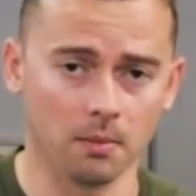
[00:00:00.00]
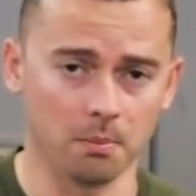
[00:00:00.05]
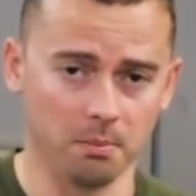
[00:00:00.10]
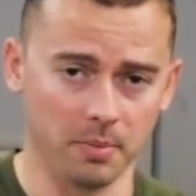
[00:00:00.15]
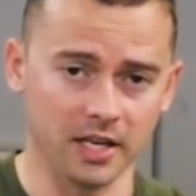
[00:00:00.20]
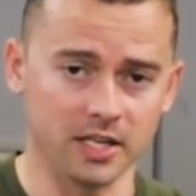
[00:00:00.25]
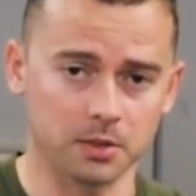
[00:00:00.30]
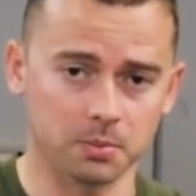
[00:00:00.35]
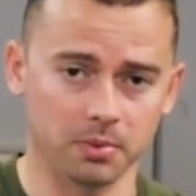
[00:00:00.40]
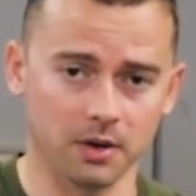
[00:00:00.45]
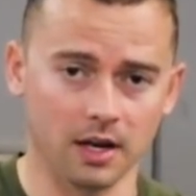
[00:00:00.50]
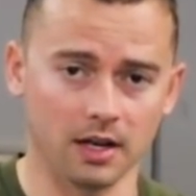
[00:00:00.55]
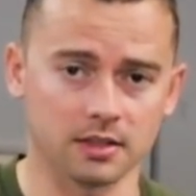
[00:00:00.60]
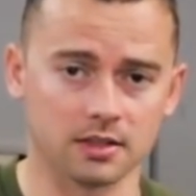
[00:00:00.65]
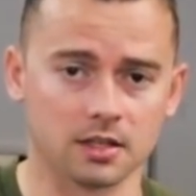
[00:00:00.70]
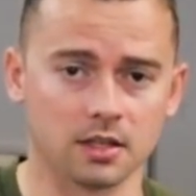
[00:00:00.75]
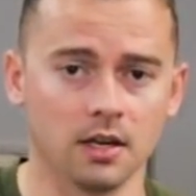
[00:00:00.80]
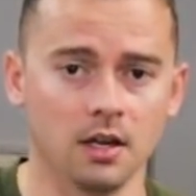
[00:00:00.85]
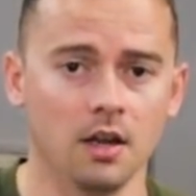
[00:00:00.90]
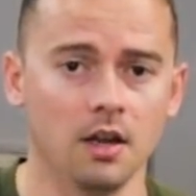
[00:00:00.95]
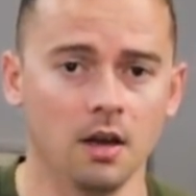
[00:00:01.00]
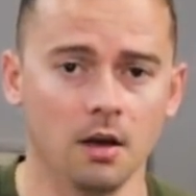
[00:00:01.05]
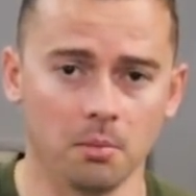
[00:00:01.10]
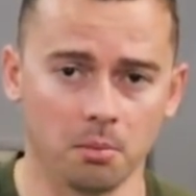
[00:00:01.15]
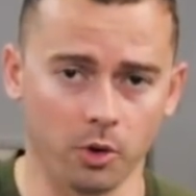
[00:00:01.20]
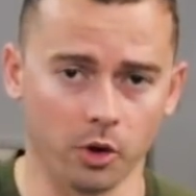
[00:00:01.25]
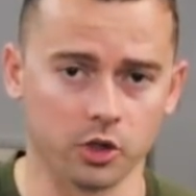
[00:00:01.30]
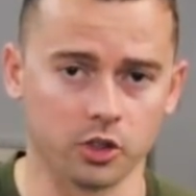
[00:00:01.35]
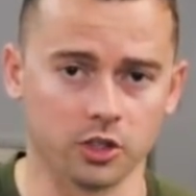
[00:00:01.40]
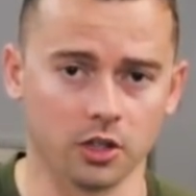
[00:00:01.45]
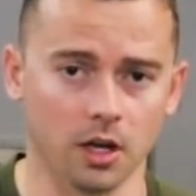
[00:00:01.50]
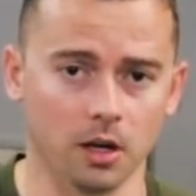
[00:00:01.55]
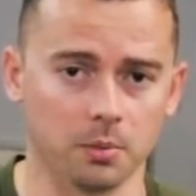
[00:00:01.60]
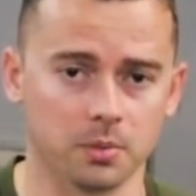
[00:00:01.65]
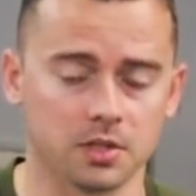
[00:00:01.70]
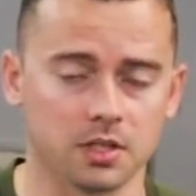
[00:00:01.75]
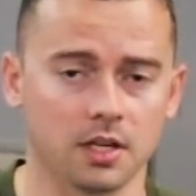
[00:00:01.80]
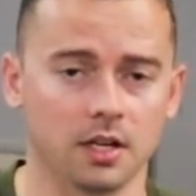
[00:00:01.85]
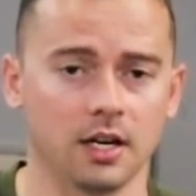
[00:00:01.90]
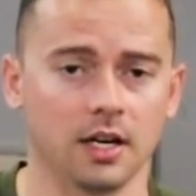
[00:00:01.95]
bench press,
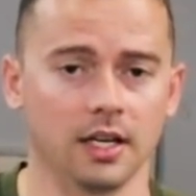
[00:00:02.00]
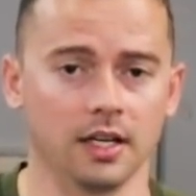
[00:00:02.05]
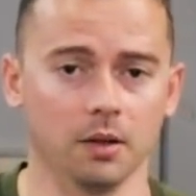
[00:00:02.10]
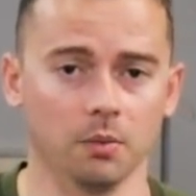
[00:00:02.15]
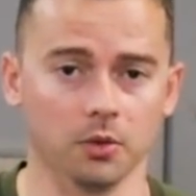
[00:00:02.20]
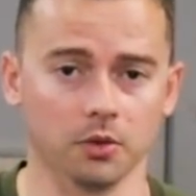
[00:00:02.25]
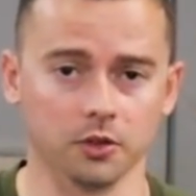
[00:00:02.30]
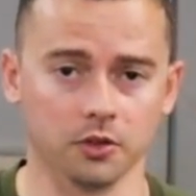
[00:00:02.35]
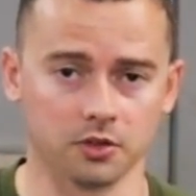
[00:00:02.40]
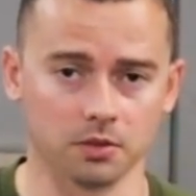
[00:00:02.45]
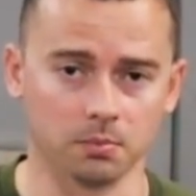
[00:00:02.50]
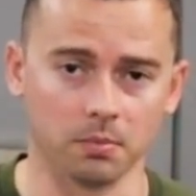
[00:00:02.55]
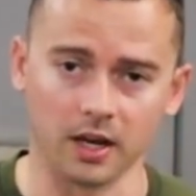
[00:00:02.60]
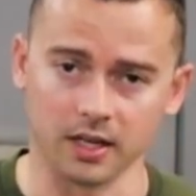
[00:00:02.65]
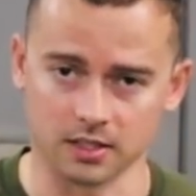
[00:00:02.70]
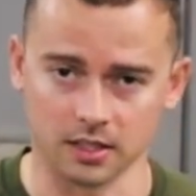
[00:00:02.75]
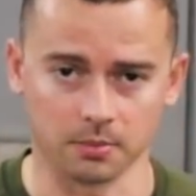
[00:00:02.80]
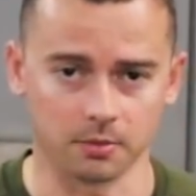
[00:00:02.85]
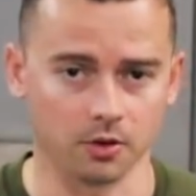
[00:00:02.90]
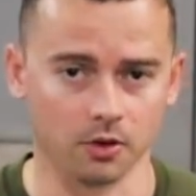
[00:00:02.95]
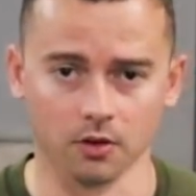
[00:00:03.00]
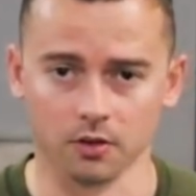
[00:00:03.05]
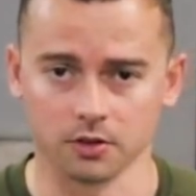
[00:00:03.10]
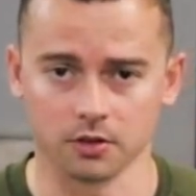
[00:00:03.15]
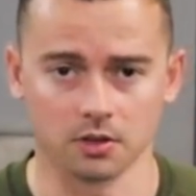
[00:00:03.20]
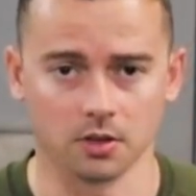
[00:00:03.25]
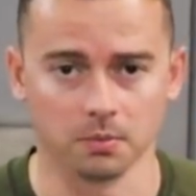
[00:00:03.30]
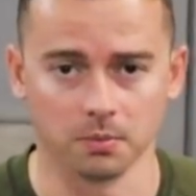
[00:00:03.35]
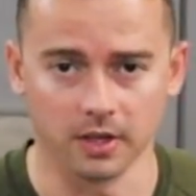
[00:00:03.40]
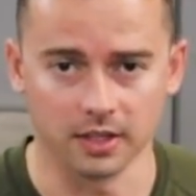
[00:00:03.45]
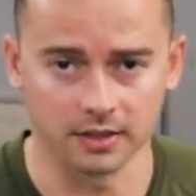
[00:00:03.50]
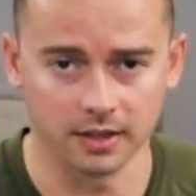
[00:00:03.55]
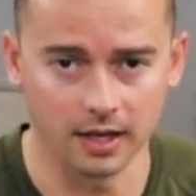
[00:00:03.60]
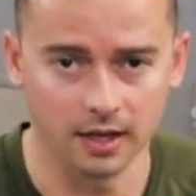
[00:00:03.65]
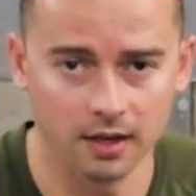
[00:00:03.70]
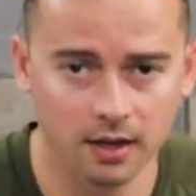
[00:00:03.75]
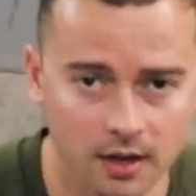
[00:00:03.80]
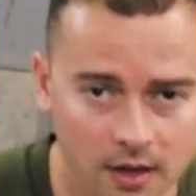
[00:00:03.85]
push-ups, and then we'll do some bicep curls or something like that.